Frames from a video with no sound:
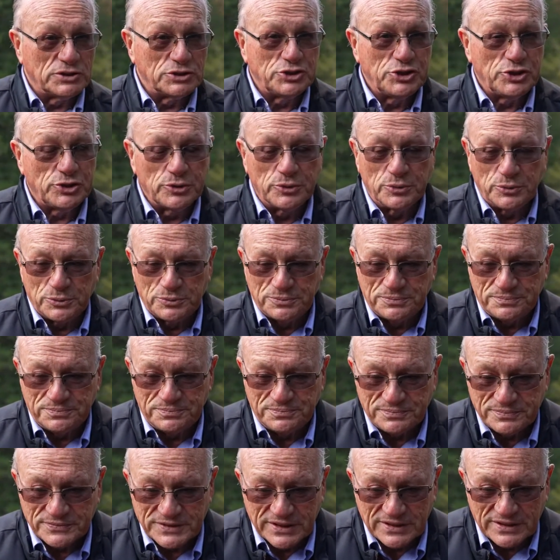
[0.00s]
2.
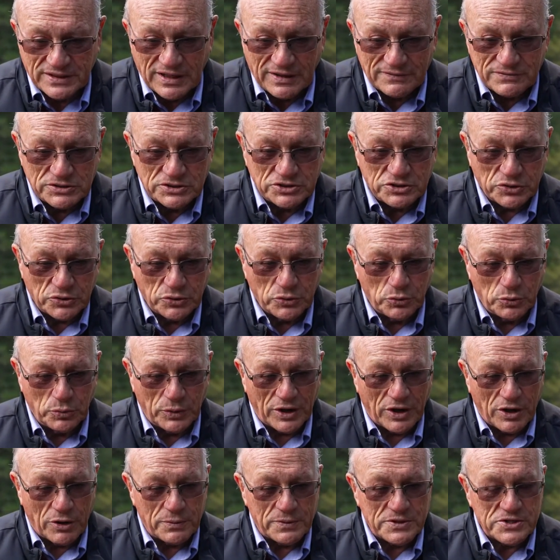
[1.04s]
In level 2, we
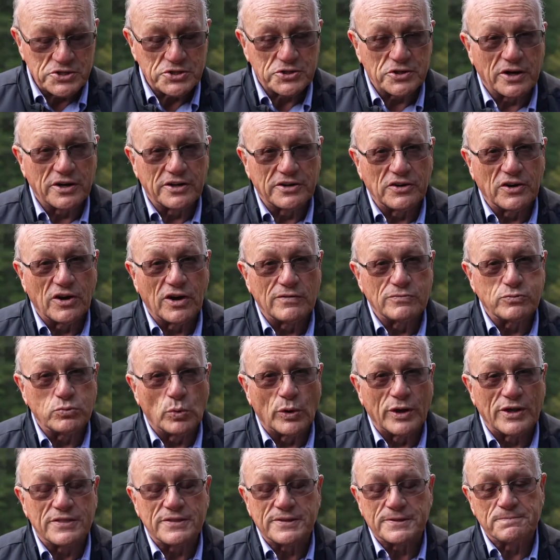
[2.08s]
always start off
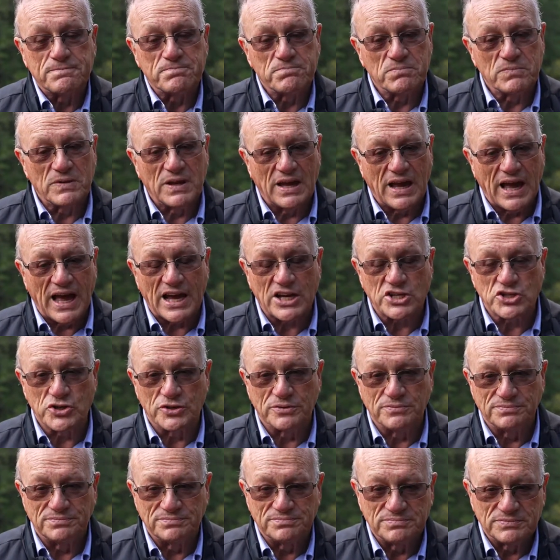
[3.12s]
with action,
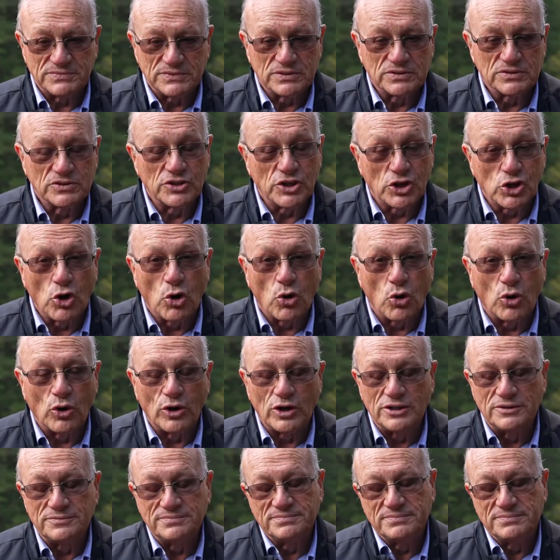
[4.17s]
the goal.